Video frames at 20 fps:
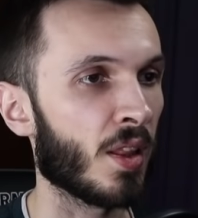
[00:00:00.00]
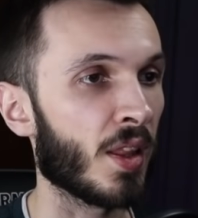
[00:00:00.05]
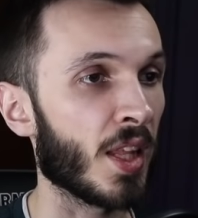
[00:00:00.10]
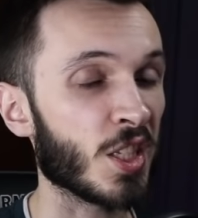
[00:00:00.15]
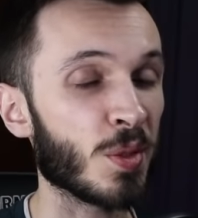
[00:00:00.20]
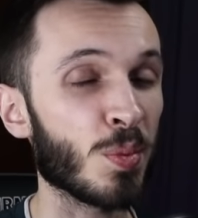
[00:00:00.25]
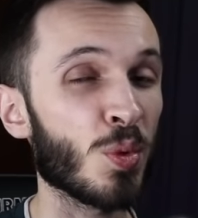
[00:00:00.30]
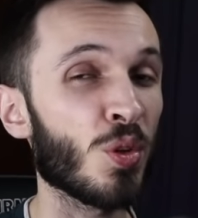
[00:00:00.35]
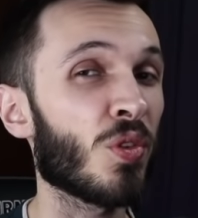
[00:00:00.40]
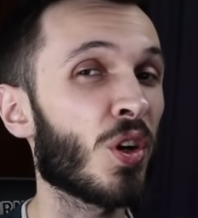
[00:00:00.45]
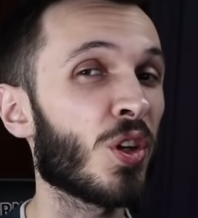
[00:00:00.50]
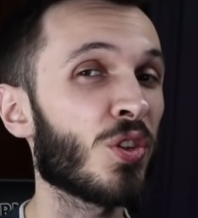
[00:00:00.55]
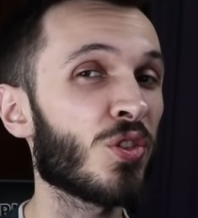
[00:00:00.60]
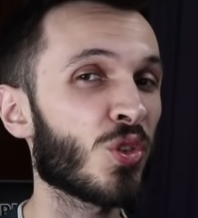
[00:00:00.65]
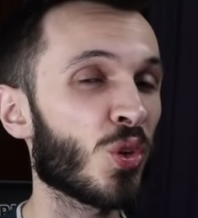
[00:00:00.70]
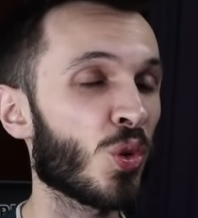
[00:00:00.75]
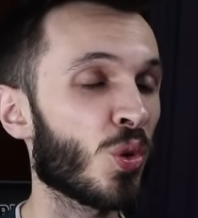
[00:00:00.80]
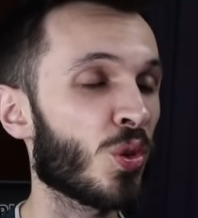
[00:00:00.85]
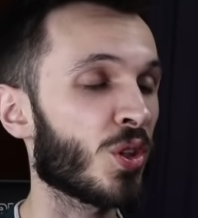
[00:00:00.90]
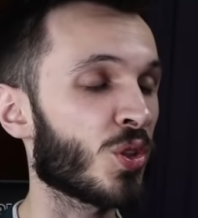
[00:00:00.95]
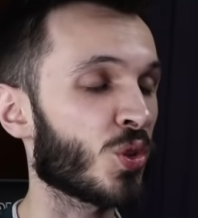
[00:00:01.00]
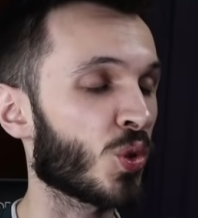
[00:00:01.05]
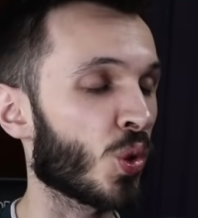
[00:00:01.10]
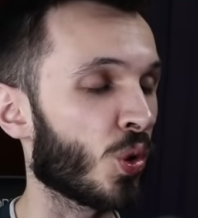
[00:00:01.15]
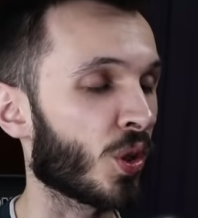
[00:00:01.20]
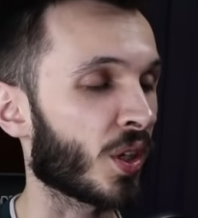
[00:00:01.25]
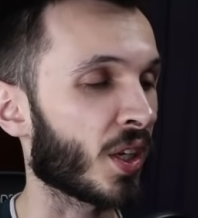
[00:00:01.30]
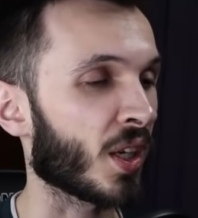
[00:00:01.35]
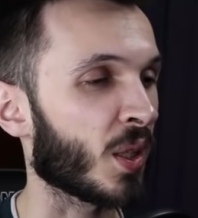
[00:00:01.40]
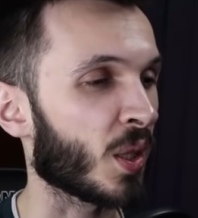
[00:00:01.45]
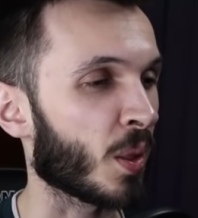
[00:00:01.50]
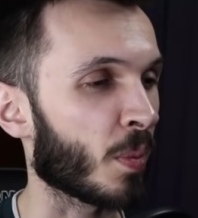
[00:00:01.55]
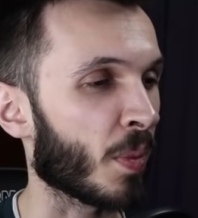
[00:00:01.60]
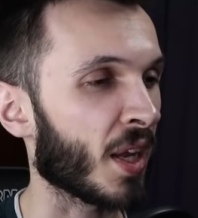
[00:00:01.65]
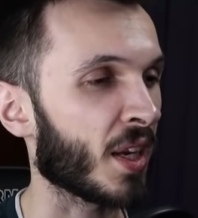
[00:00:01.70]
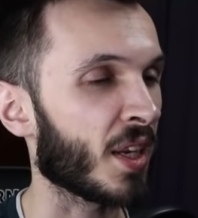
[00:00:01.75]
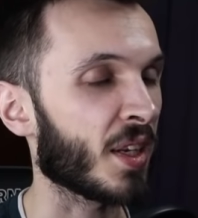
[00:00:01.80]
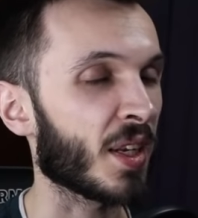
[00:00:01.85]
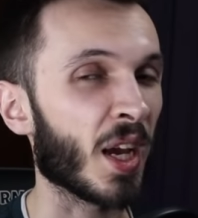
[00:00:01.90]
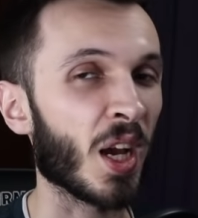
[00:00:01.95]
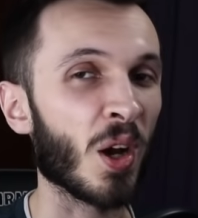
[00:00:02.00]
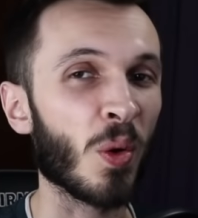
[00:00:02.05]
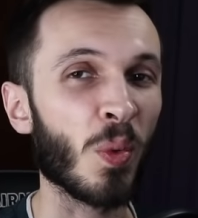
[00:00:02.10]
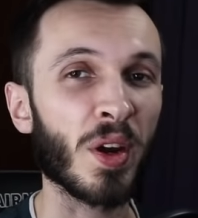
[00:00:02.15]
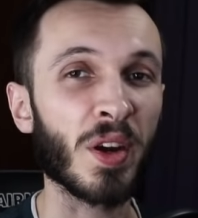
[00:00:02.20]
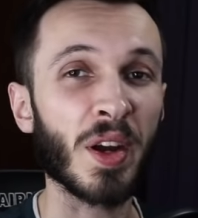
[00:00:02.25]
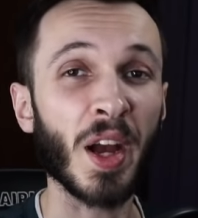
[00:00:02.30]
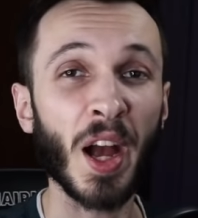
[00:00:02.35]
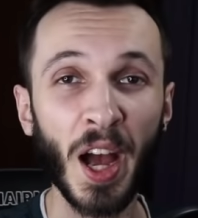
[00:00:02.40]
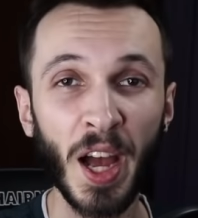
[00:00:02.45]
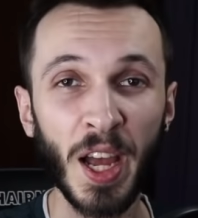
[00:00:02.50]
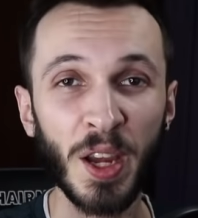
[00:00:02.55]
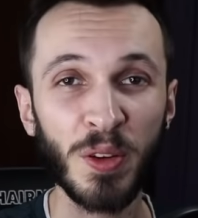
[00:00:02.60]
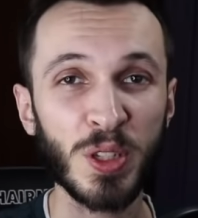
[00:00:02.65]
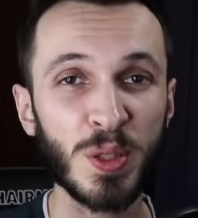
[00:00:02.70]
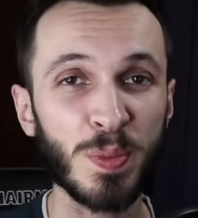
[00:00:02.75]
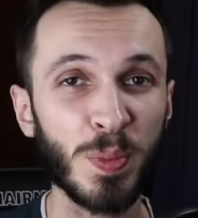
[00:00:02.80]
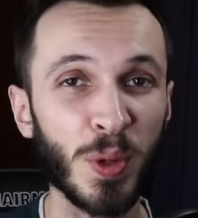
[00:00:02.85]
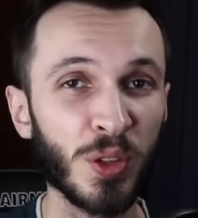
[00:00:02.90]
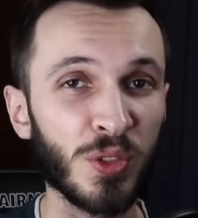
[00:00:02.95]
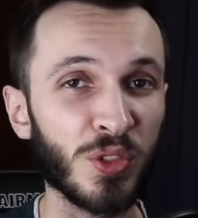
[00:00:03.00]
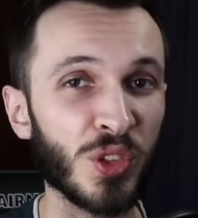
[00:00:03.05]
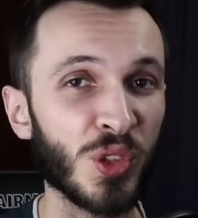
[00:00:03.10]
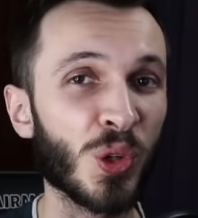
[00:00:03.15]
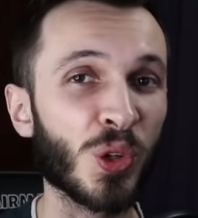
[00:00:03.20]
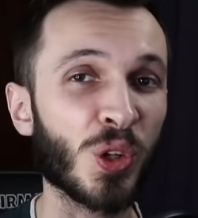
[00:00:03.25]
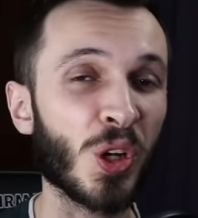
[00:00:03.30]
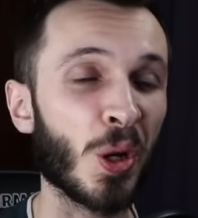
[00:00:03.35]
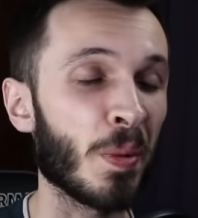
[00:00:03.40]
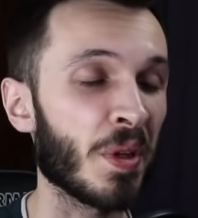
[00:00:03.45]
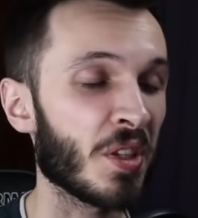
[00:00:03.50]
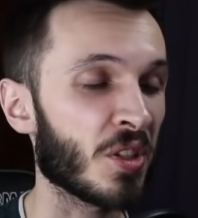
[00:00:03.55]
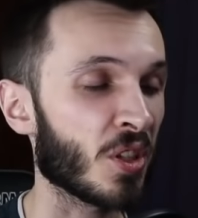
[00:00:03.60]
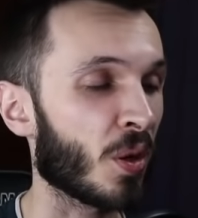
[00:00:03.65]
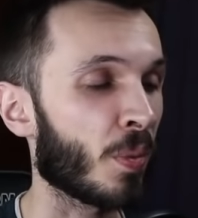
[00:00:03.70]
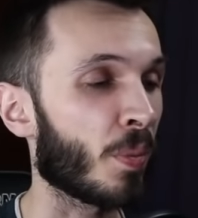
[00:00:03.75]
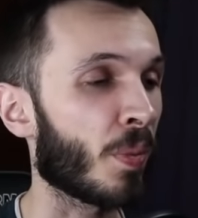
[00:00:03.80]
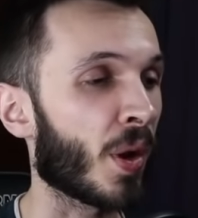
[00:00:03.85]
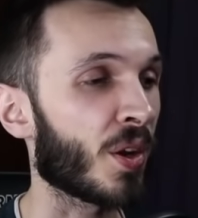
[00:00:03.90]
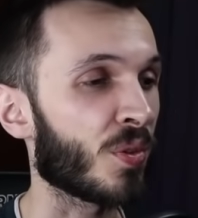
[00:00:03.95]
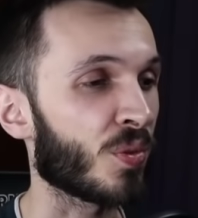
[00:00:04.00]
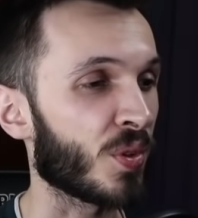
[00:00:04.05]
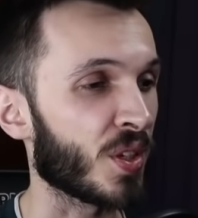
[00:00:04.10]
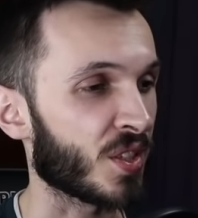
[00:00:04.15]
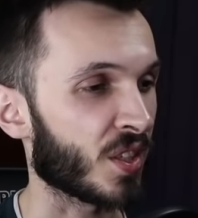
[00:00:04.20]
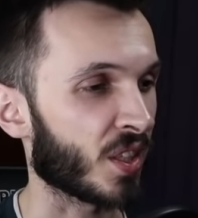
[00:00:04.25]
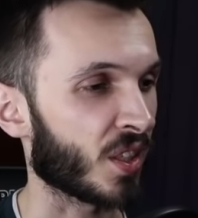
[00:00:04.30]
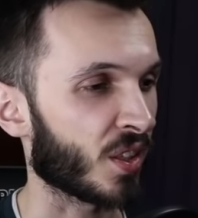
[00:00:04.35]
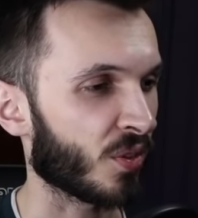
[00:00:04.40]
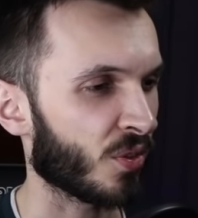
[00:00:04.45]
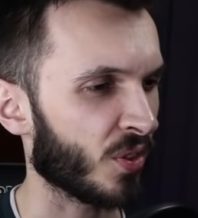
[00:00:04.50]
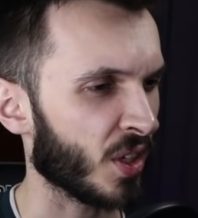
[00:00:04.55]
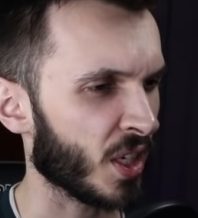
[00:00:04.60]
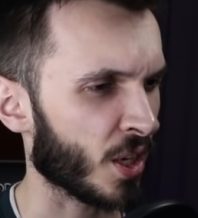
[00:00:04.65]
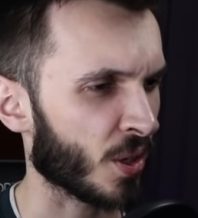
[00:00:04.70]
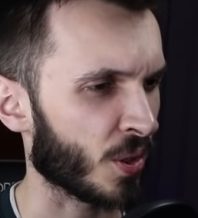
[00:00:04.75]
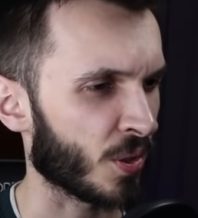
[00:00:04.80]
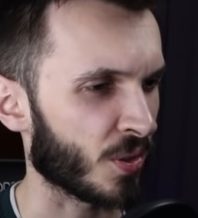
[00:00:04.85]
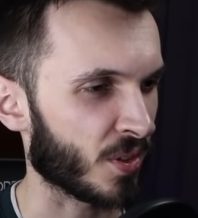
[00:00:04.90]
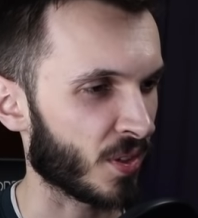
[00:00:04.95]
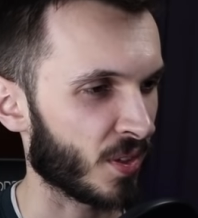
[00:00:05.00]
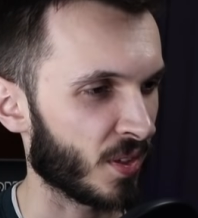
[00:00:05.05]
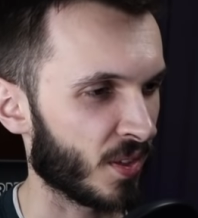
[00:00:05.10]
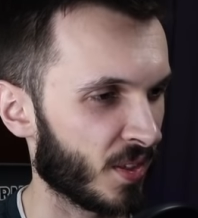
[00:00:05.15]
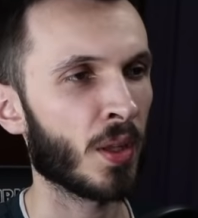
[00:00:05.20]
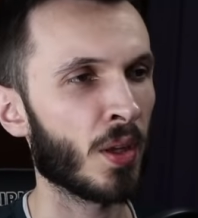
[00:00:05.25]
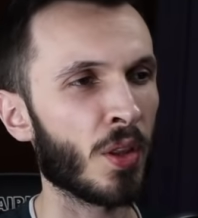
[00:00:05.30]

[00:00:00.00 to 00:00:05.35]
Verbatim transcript: Let's move on to the talk in the manor now, where I respond to your comments on my recent videos.